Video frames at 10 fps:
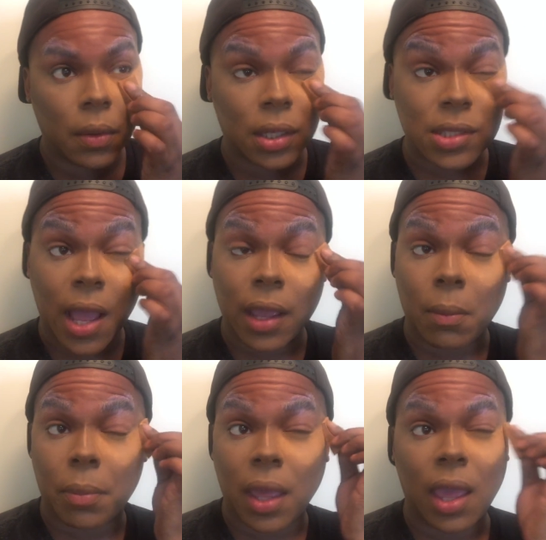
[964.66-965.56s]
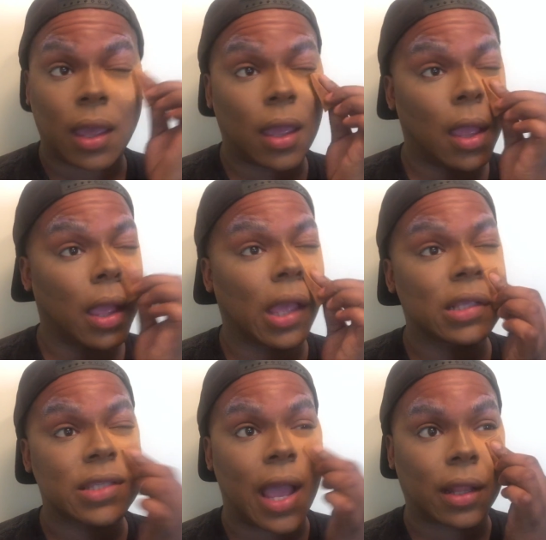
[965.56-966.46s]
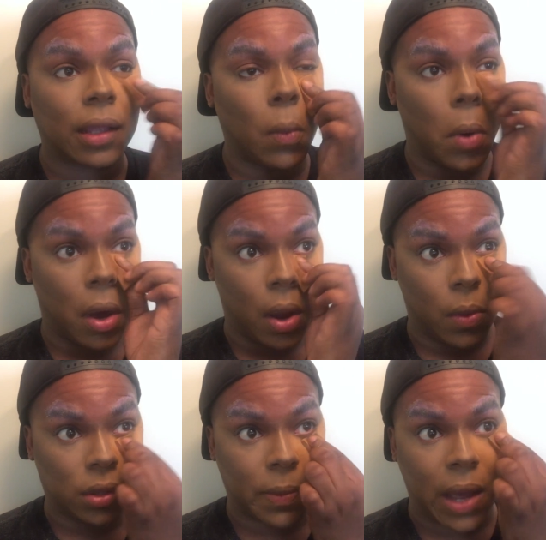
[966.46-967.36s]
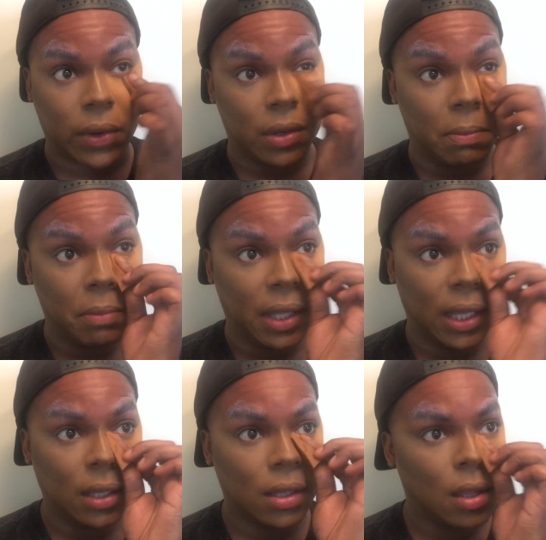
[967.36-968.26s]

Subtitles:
because I can pick exactly where I want the powder to be.